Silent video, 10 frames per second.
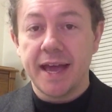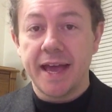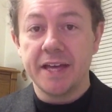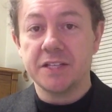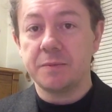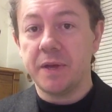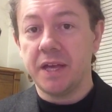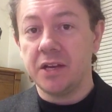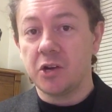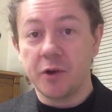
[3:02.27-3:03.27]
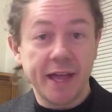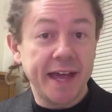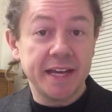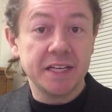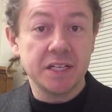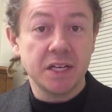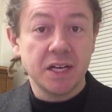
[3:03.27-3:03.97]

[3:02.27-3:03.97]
has been created